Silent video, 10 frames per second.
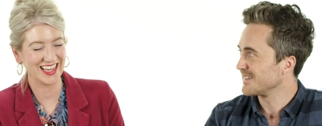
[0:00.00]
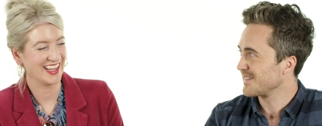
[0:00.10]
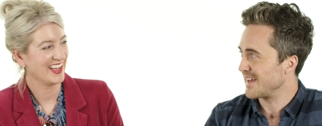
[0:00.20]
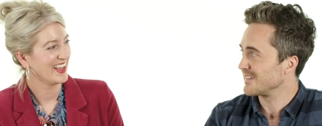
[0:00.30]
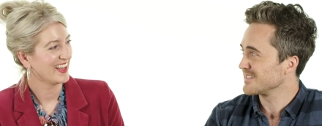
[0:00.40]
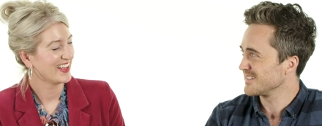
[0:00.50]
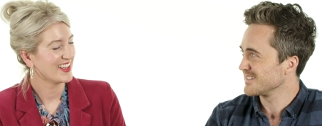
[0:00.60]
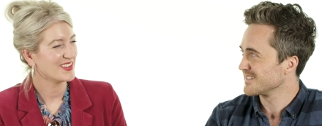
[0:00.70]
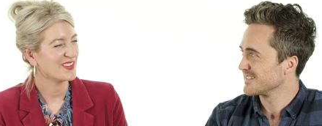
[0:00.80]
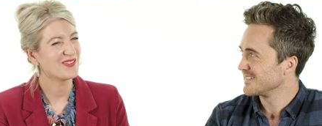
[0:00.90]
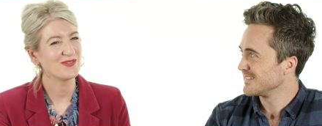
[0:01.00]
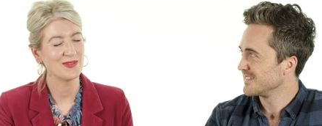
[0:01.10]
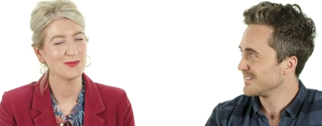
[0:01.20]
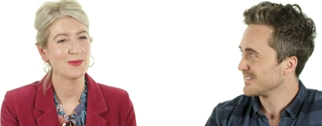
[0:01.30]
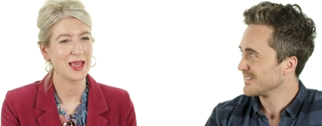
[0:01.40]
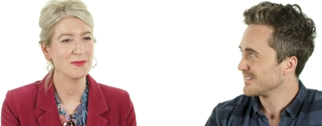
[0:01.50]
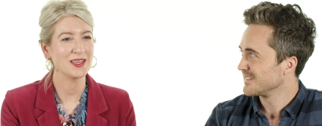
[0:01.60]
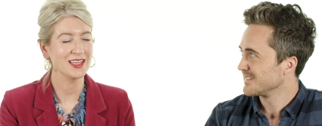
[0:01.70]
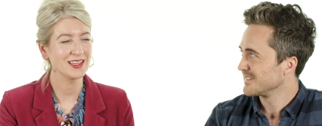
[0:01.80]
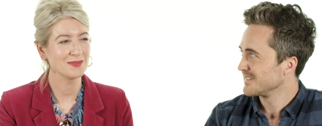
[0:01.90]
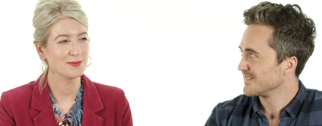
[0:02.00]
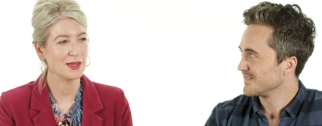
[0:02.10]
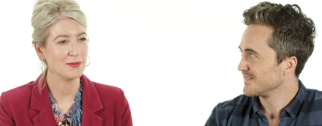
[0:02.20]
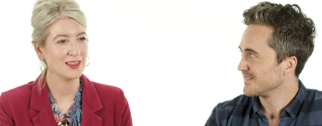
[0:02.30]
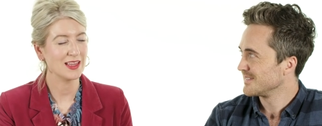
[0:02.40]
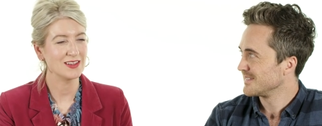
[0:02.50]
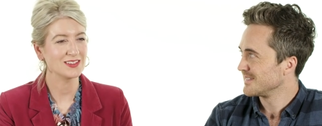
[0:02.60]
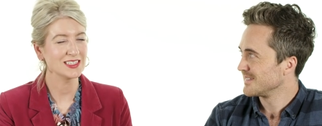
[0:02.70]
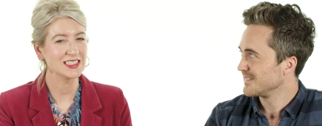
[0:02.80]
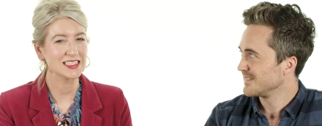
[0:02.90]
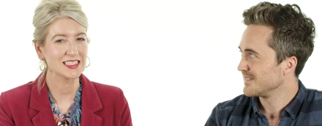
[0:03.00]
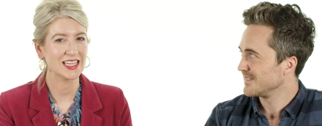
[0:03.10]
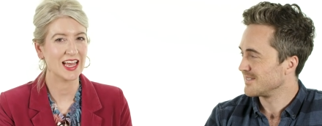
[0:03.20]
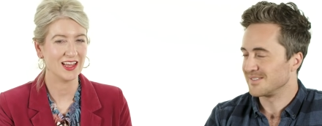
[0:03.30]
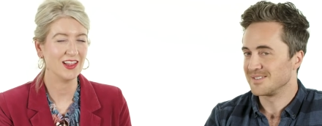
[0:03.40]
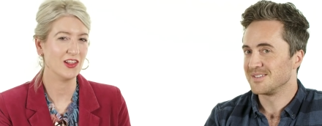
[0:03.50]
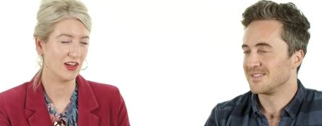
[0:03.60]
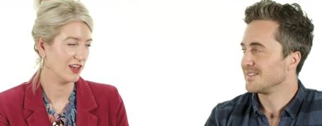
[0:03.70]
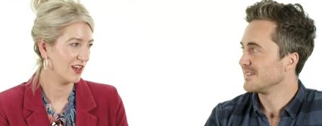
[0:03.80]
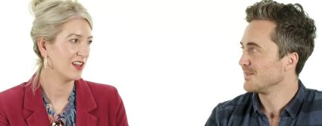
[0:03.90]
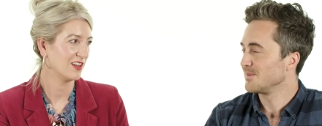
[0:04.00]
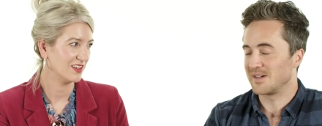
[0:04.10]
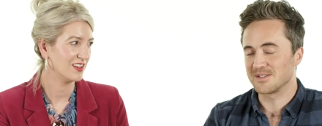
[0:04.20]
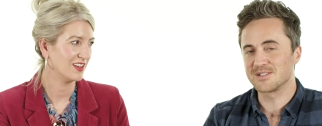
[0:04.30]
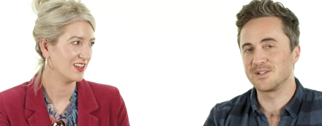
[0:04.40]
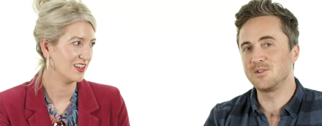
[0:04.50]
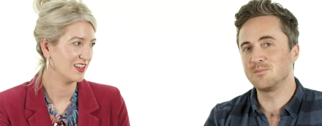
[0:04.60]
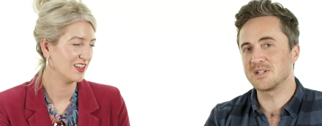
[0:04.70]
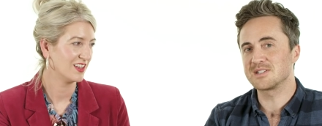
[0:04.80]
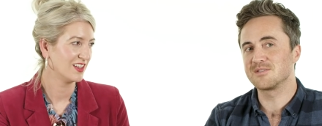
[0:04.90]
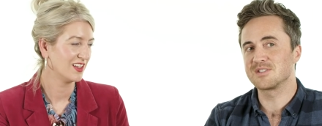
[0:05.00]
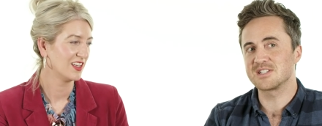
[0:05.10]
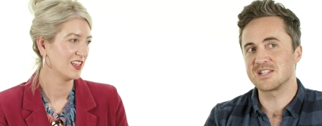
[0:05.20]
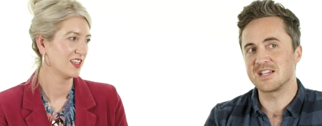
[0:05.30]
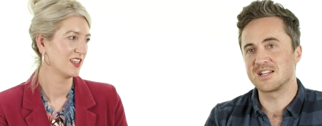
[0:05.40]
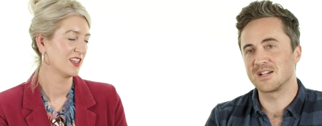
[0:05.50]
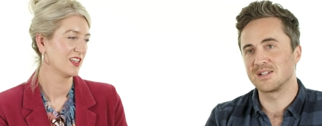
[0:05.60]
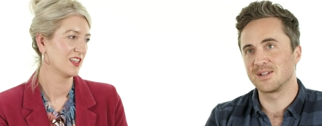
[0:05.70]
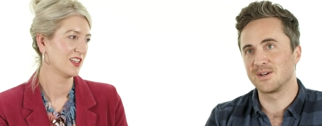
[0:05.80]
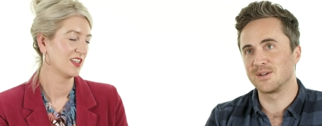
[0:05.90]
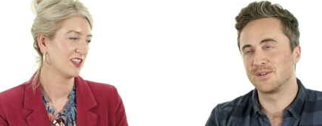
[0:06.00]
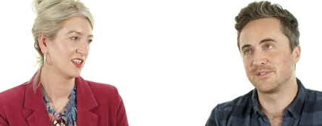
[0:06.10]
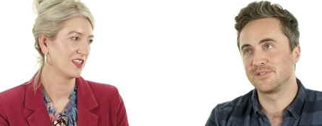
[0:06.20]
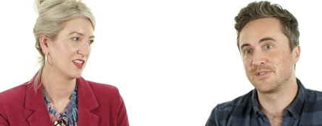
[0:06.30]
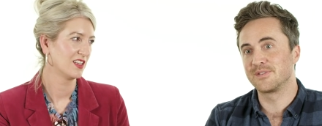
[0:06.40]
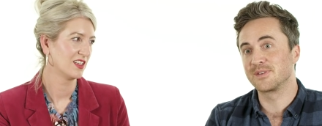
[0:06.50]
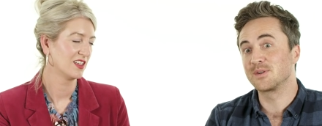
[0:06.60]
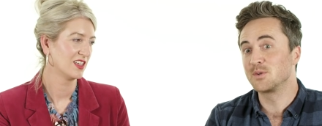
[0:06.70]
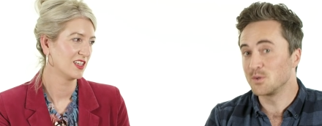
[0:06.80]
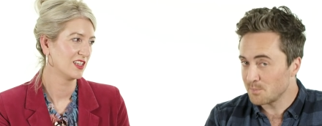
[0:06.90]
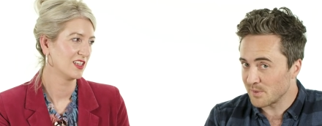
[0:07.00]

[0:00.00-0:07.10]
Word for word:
Speaker 1: thousands?
Speaker 2: Maybe. Maybe thousands.
Speaker 1: Yeah, a lot. Wow. So you must have seen a lot of good